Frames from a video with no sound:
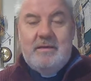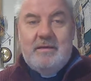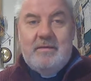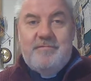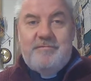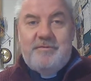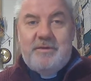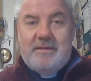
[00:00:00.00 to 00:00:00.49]

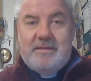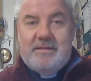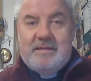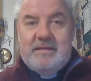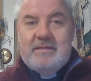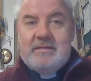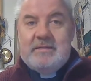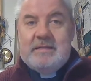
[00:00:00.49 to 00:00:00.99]
and for
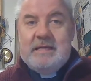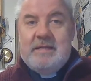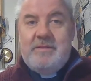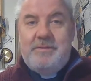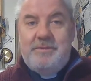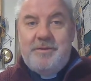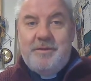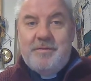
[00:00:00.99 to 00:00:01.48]
eternity,
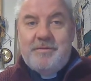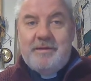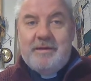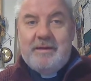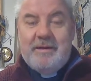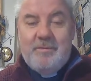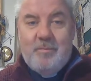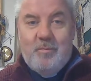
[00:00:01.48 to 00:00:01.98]

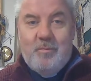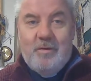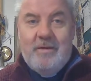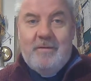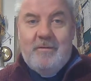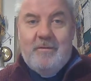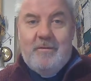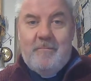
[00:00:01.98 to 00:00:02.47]
nothing
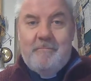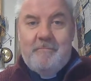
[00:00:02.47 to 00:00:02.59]
will.